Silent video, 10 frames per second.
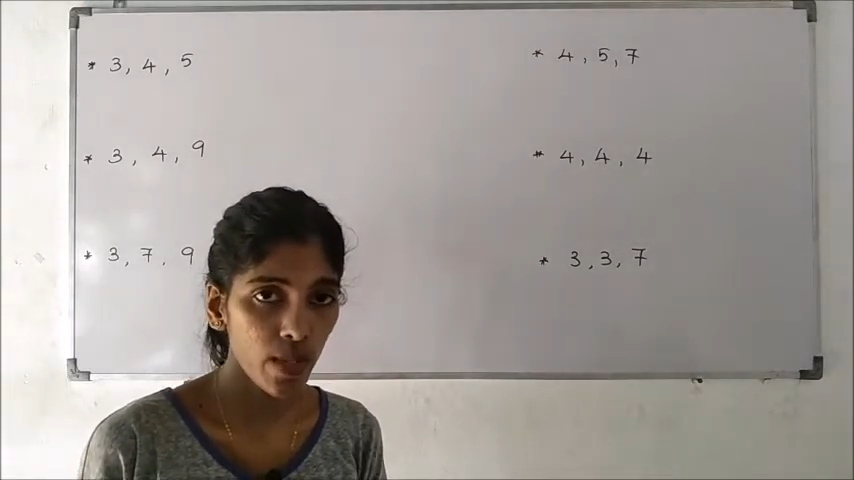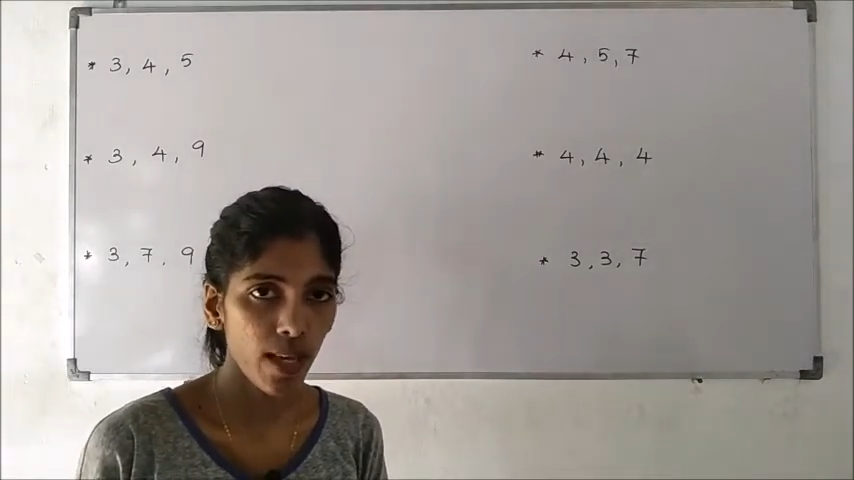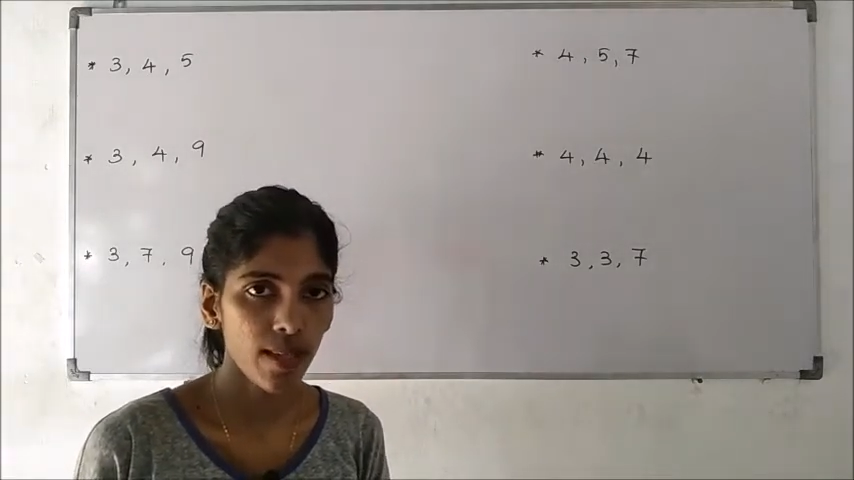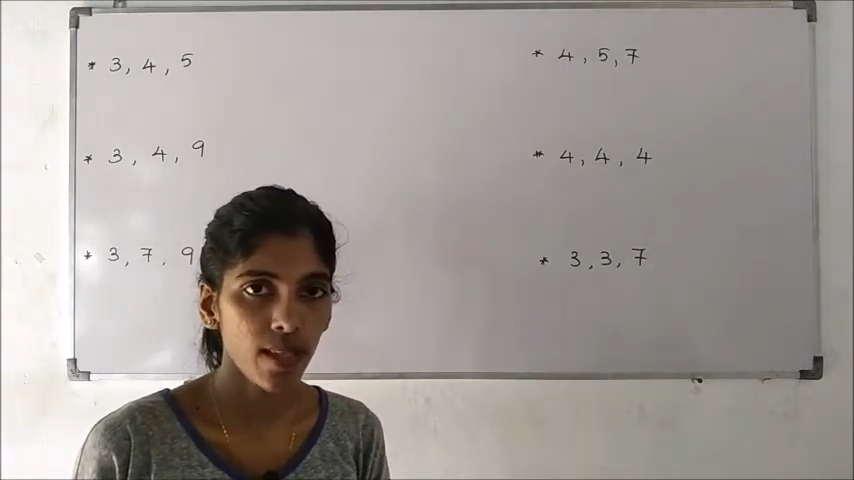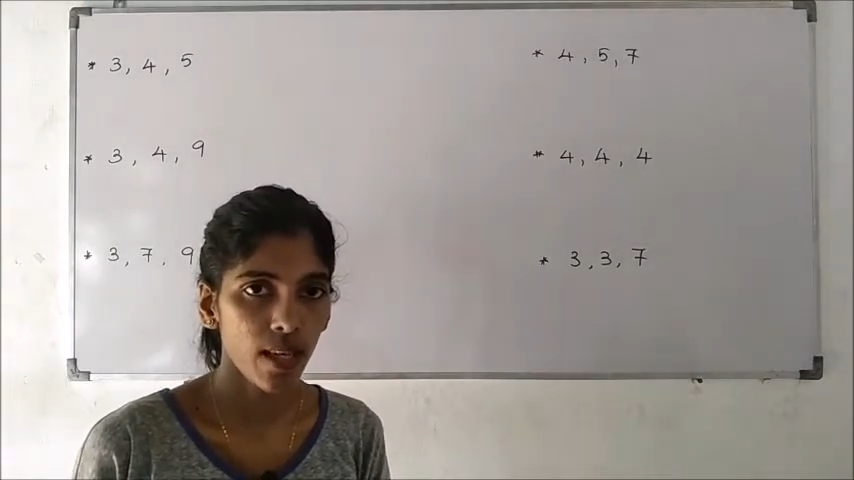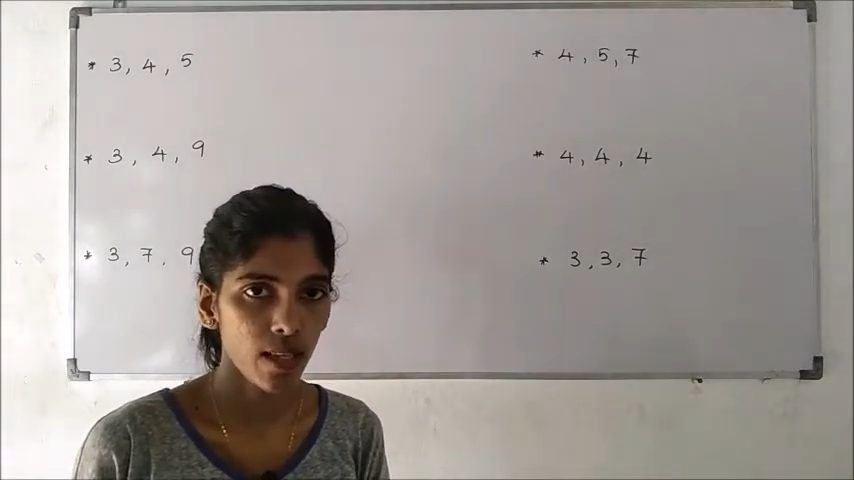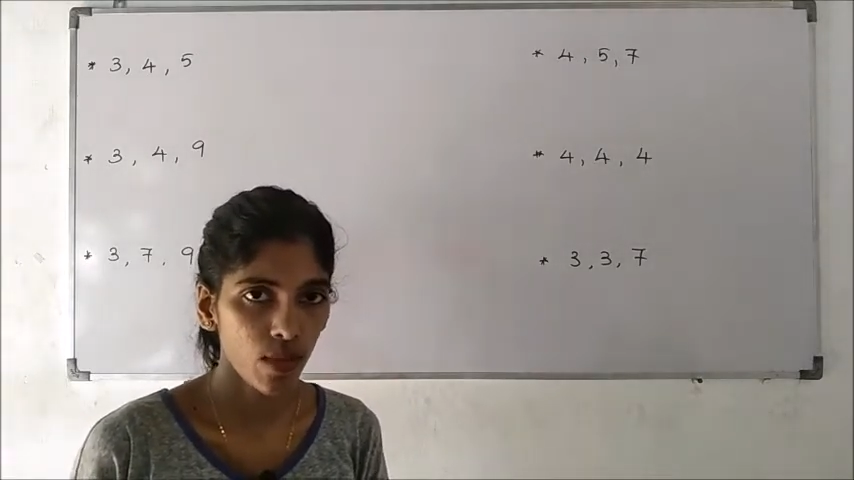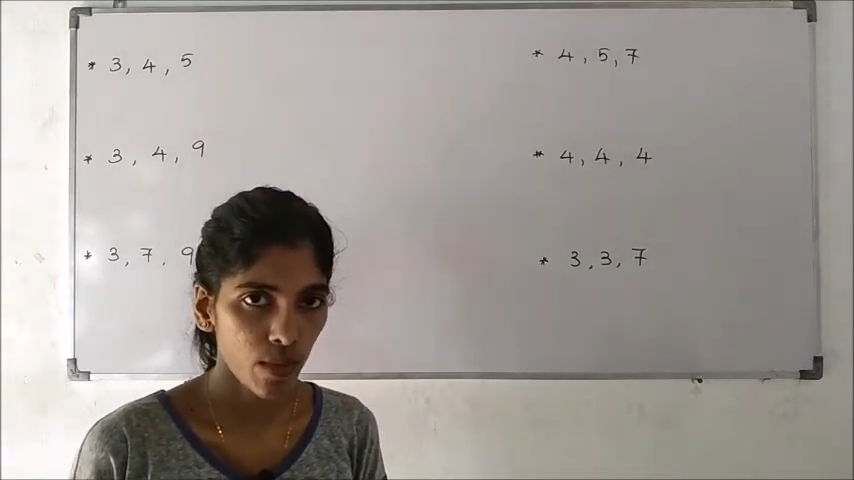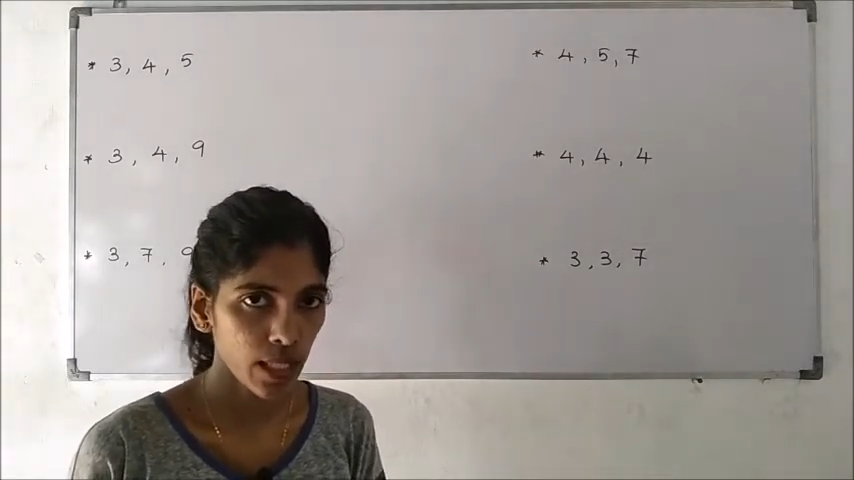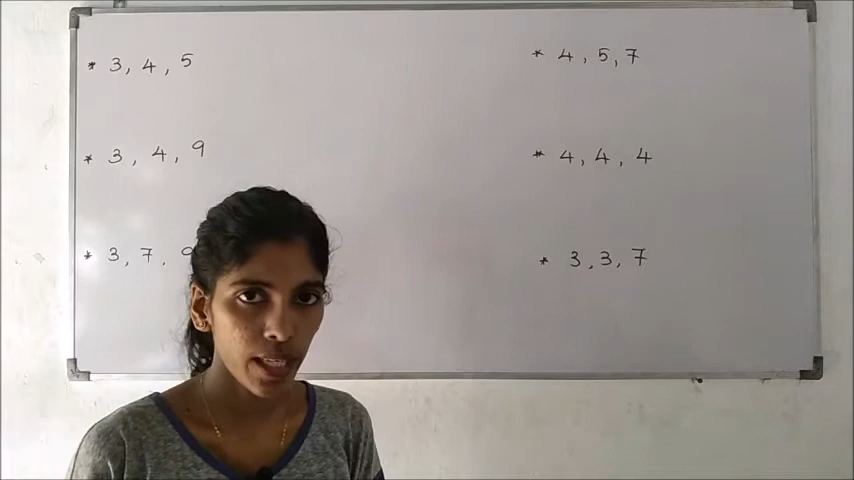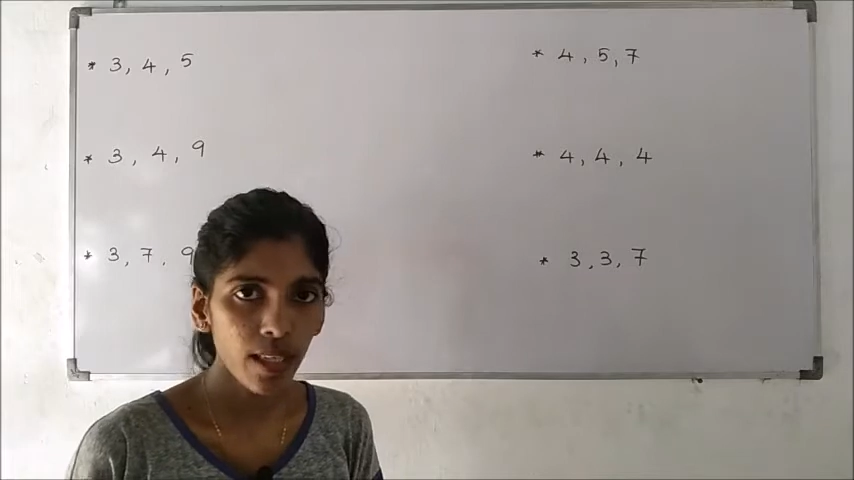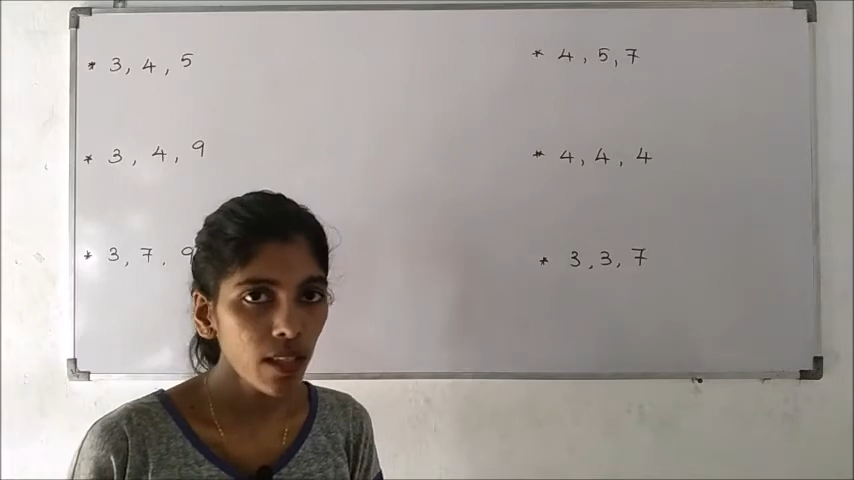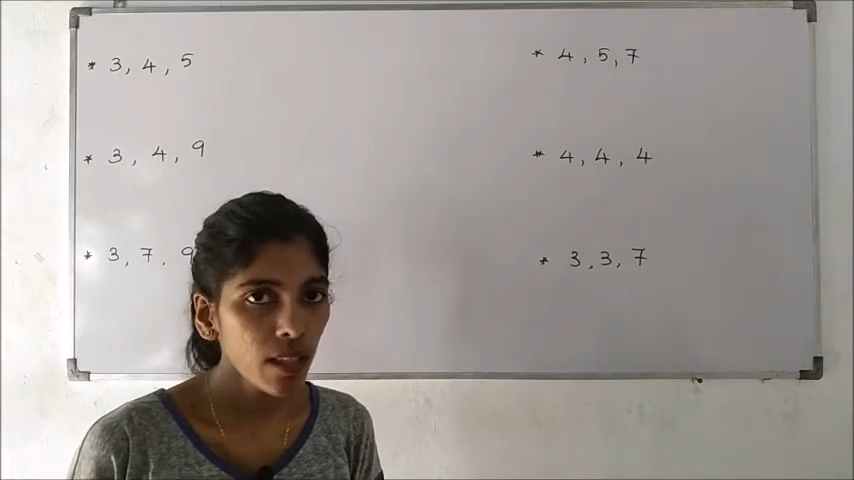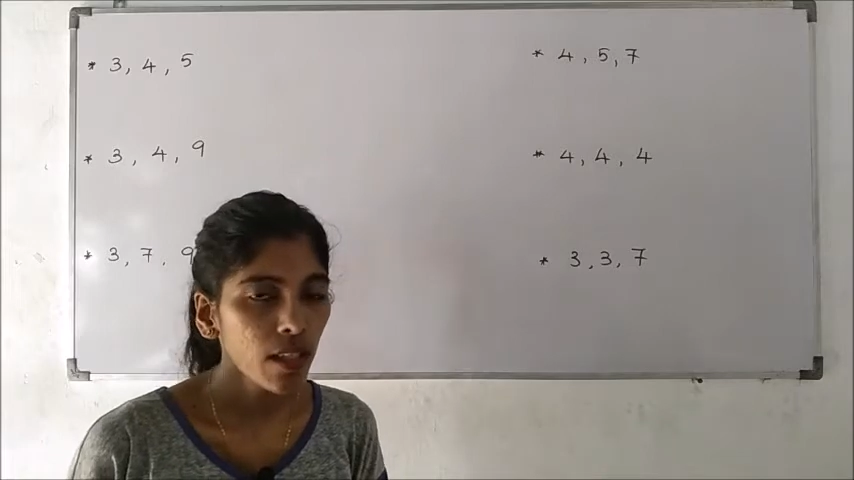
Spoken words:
sides are equal there.